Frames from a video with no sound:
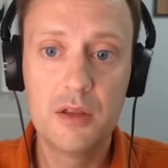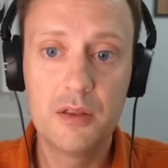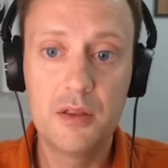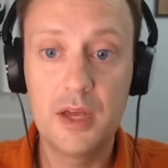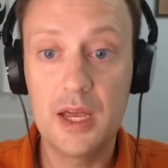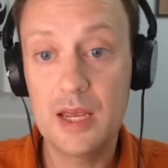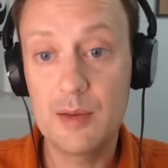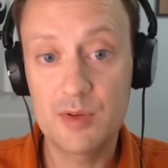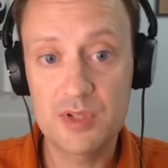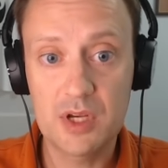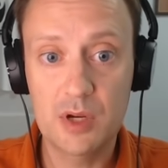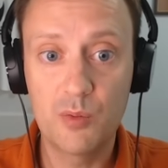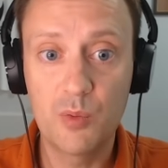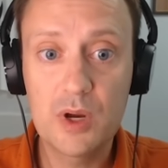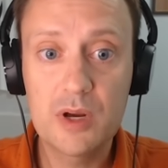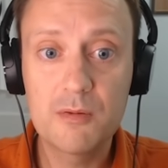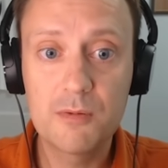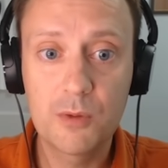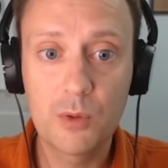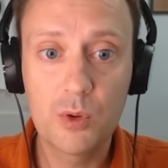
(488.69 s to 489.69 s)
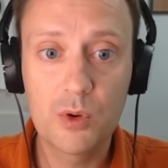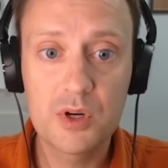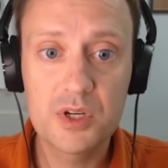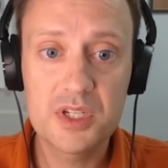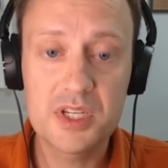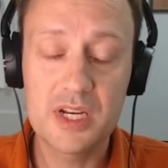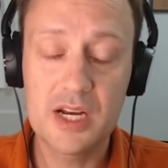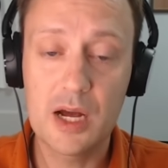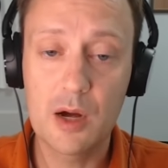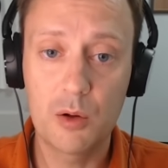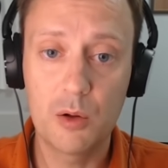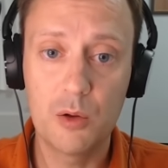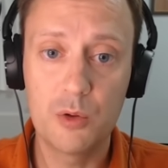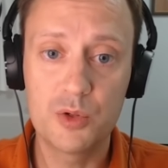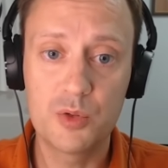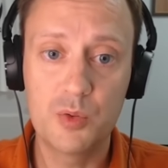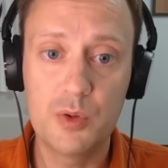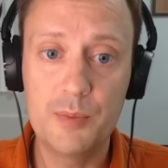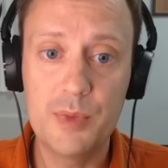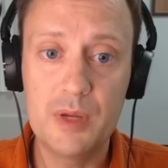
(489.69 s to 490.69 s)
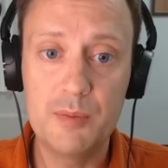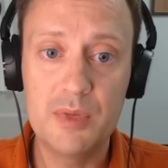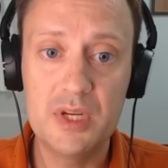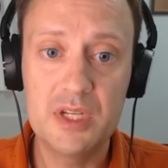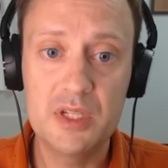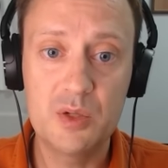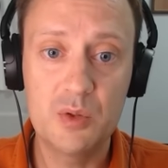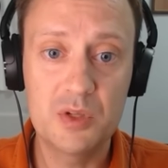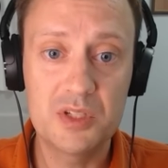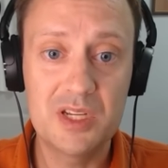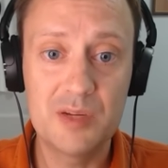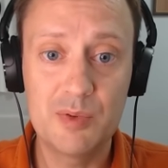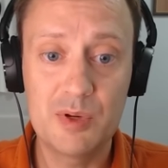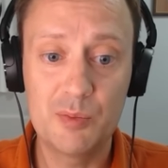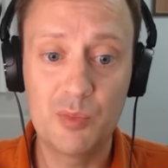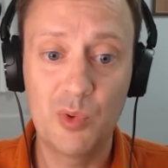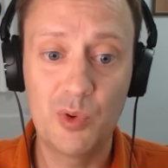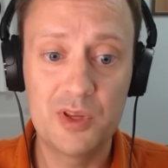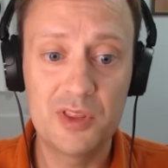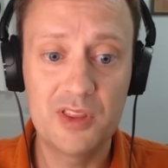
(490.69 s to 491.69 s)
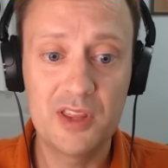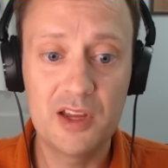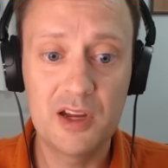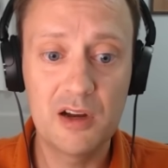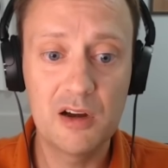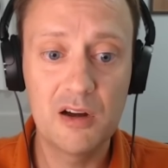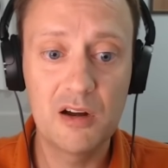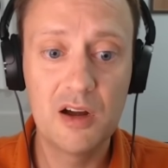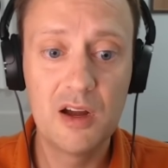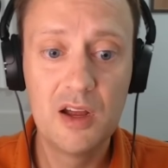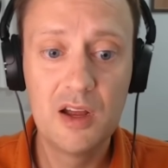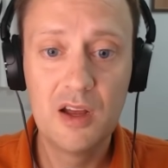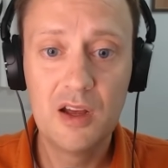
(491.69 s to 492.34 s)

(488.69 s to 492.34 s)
the Amazon rainforest and how close we may be to a tipping point there.